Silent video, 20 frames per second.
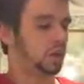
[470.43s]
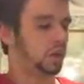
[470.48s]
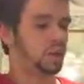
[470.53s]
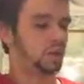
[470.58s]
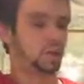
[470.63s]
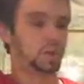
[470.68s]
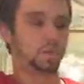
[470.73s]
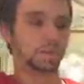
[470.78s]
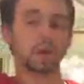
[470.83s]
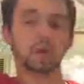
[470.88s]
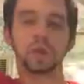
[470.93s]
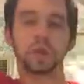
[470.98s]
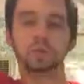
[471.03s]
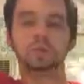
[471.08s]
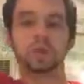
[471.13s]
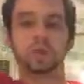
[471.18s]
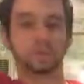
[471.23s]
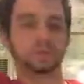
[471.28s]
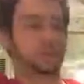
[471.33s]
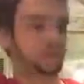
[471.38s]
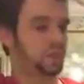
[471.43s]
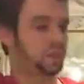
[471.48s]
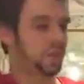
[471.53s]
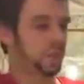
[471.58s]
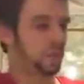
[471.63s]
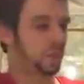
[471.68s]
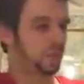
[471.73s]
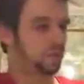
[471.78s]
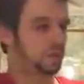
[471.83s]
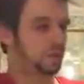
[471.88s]
So they both have their ups and
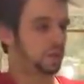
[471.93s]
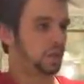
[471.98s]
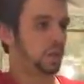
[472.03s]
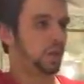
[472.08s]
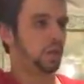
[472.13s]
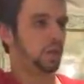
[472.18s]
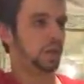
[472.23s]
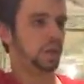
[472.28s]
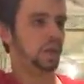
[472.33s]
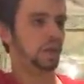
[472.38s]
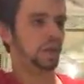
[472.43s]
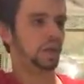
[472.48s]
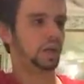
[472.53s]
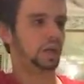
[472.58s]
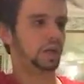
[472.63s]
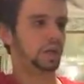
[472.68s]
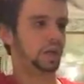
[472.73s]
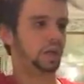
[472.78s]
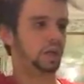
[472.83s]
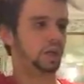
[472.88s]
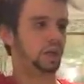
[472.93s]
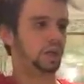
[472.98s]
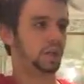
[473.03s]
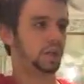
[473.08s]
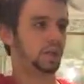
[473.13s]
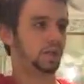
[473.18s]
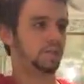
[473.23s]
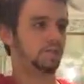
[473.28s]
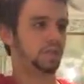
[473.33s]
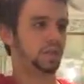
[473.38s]
downs,
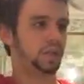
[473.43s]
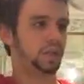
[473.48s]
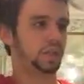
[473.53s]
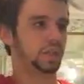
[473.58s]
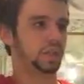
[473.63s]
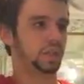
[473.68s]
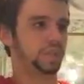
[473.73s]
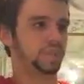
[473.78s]
but